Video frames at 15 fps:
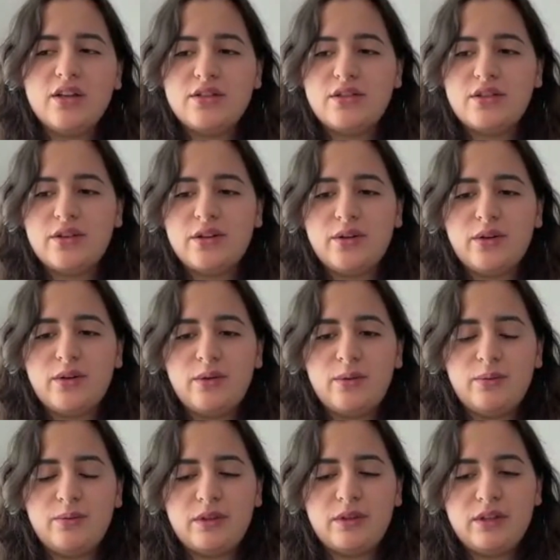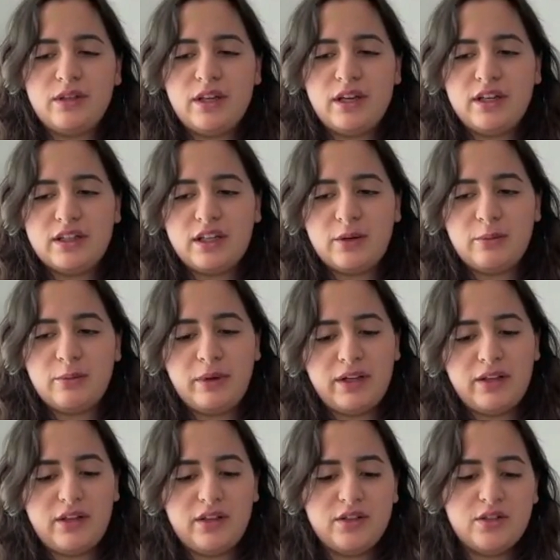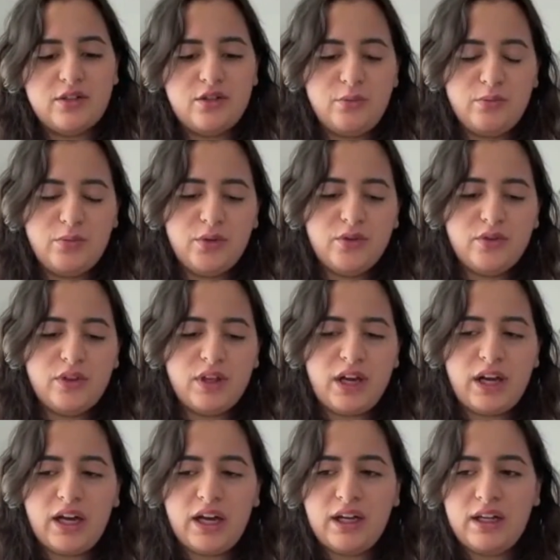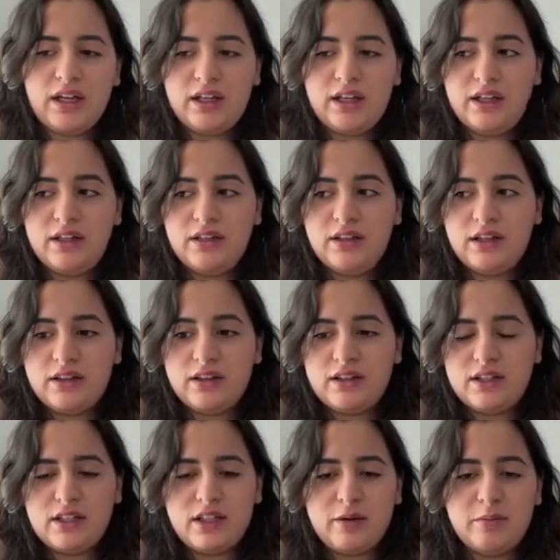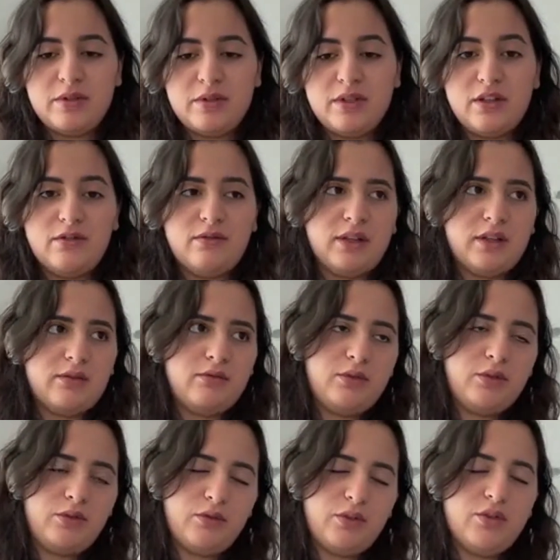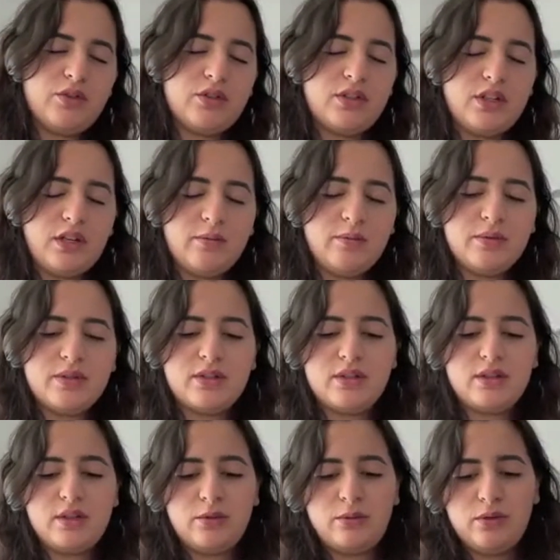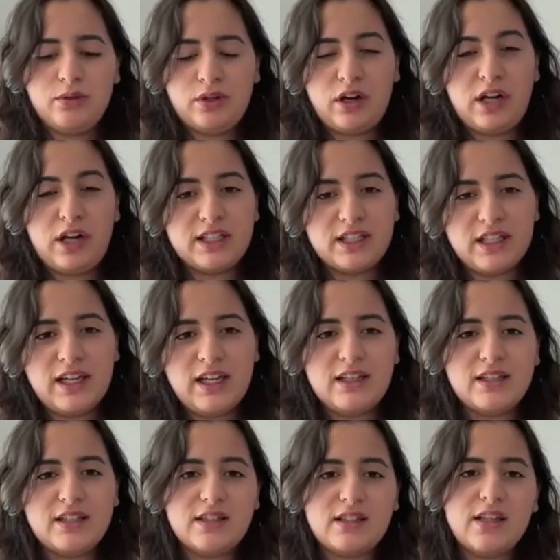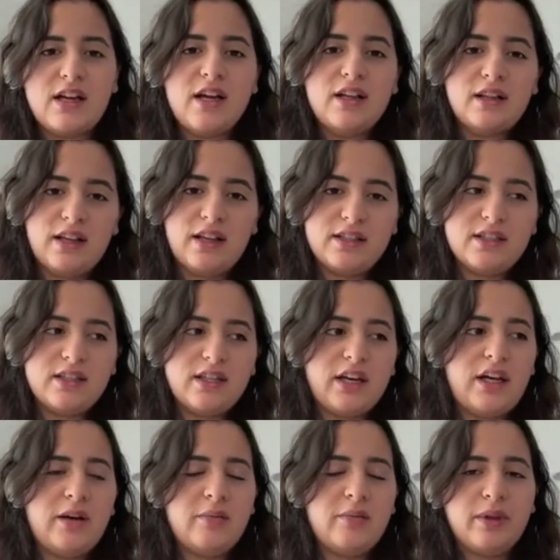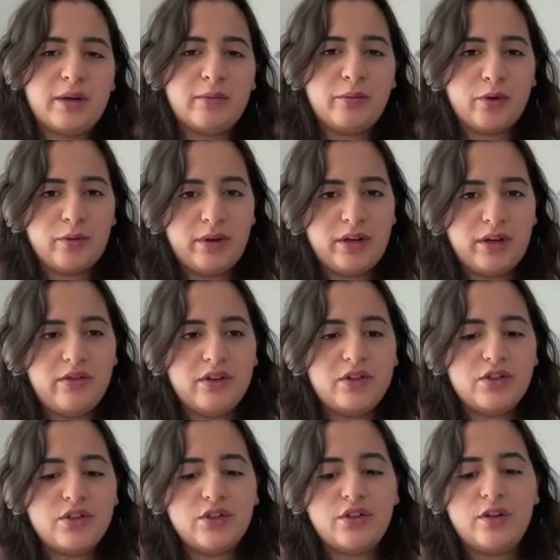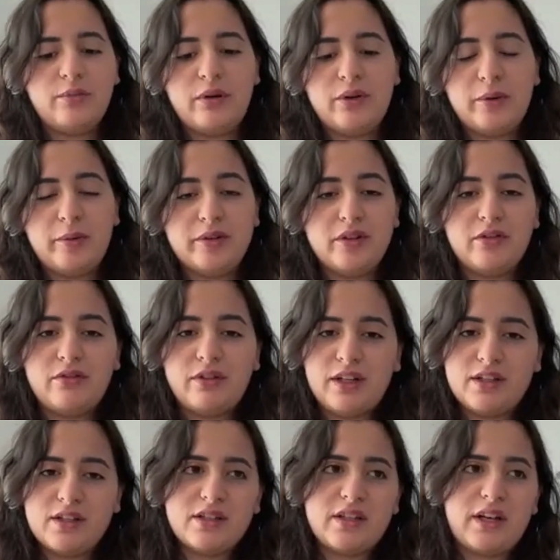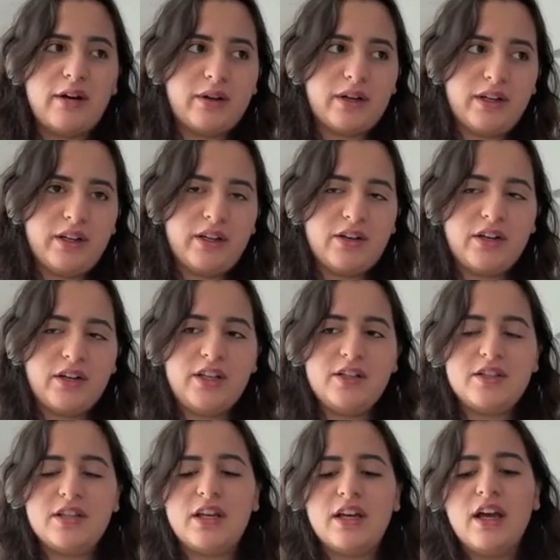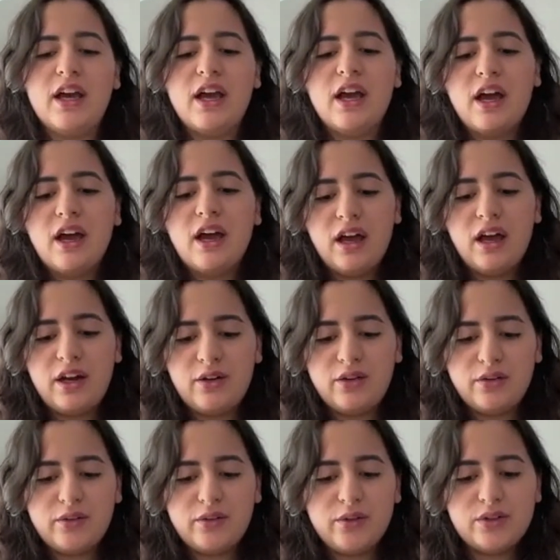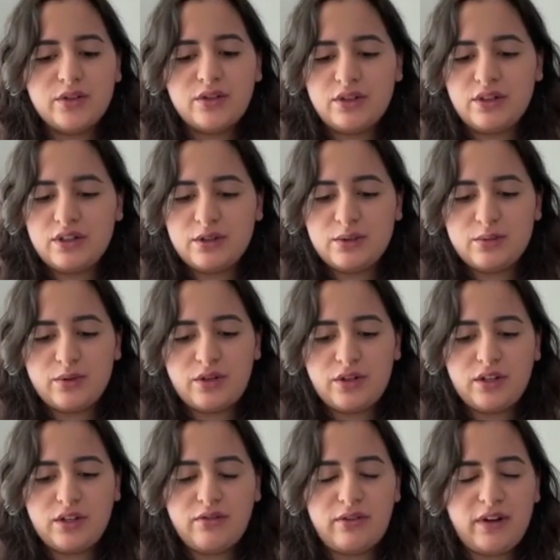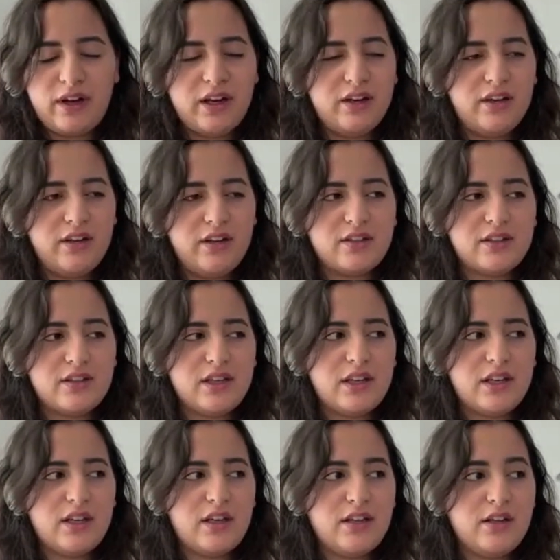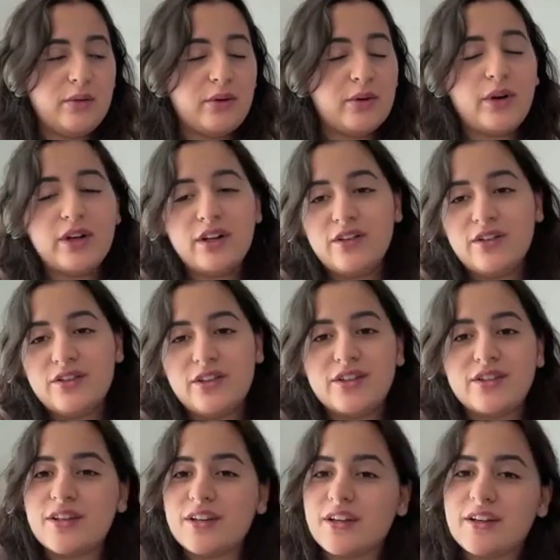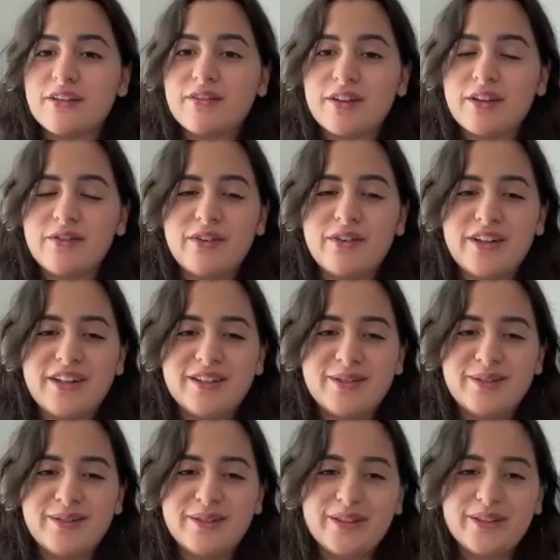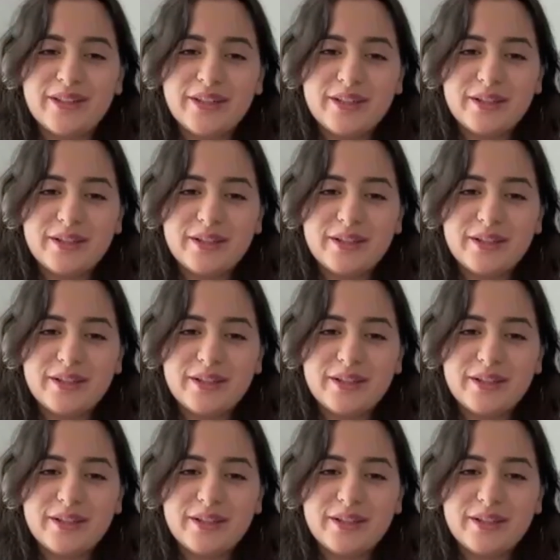So there's like methods to improve that, and like the steps, if like to reduce steps, it will cost less time, like more beneficial. But what about the risk? How can it increase it? And all of those things were the findings, and they were quite interesting and really fun as well.